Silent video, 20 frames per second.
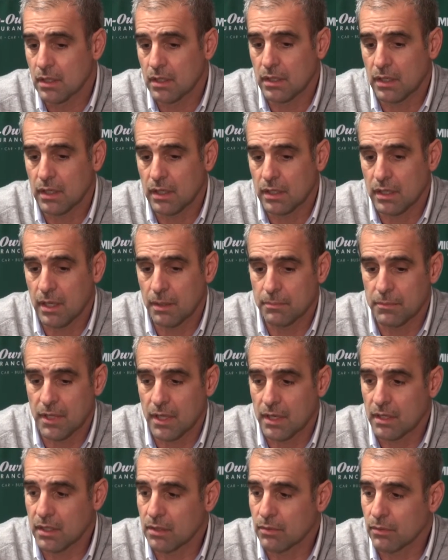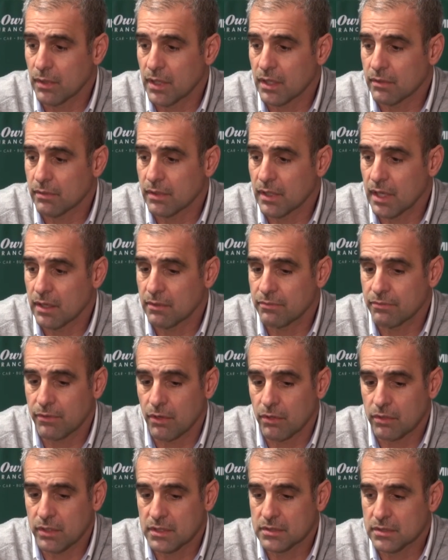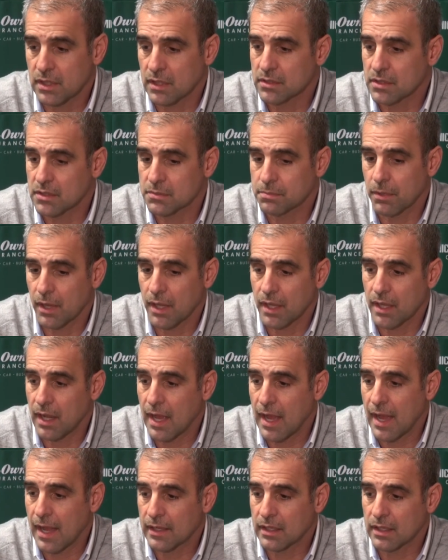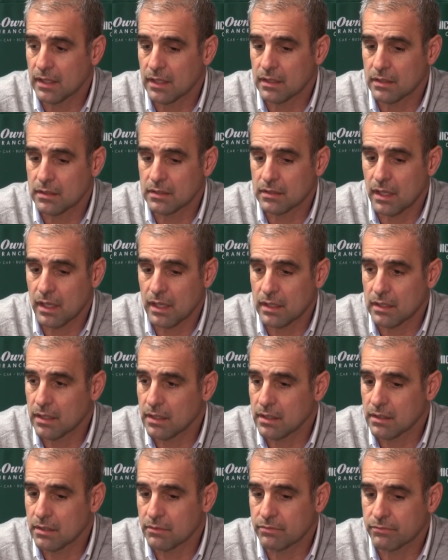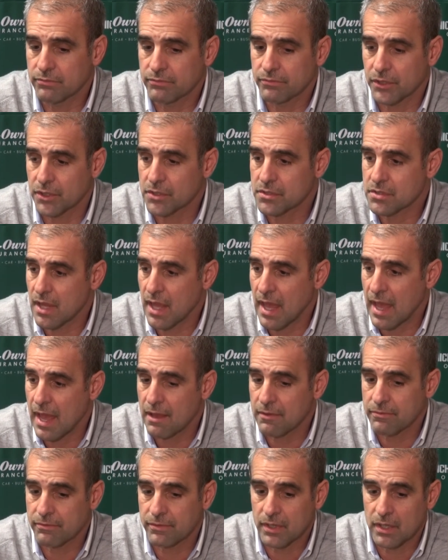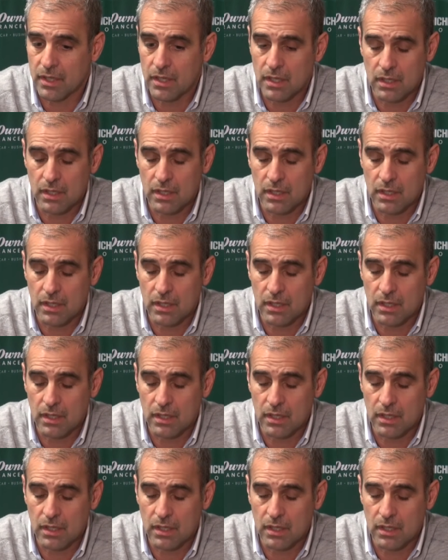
Uh, come the end of the week, we got to focus on just playing hockey and ending the first half